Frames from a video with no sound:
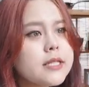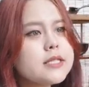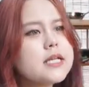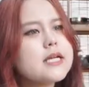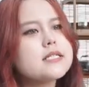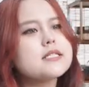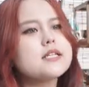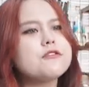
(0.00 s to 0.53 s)

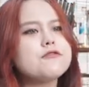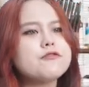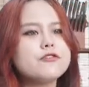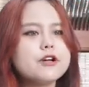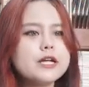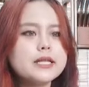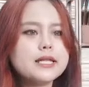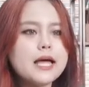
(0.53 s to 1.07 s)
does the
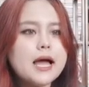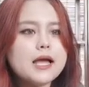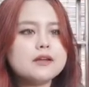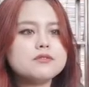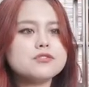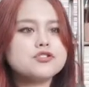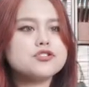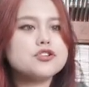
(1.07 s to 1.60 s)
free
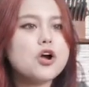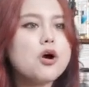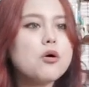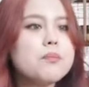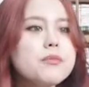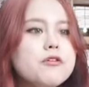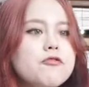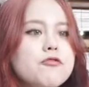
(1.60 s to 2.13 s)
knife
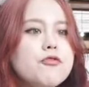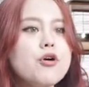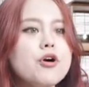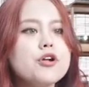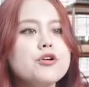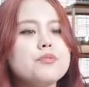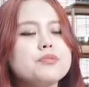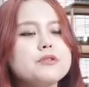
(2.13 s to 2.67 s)
show before
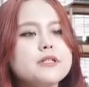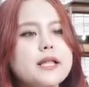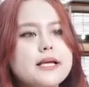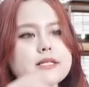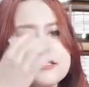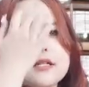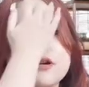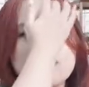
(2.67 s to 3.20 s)
you
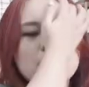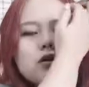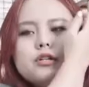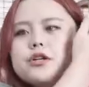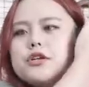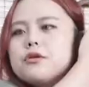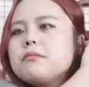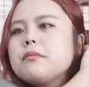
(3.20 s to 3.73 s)
place the order?
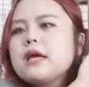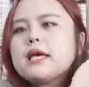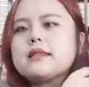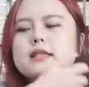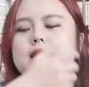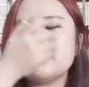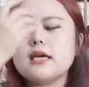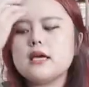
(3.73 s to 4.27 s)
You mean
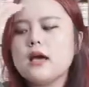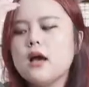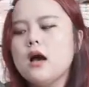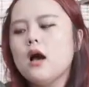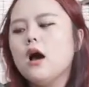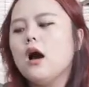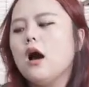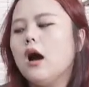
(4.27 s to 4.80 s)
the
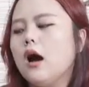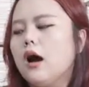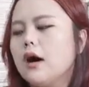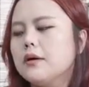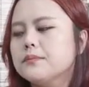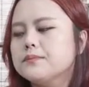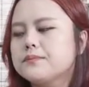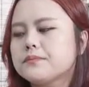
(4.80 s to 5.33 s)

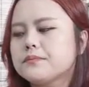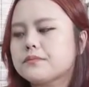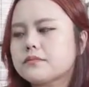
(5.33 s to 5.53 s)
um,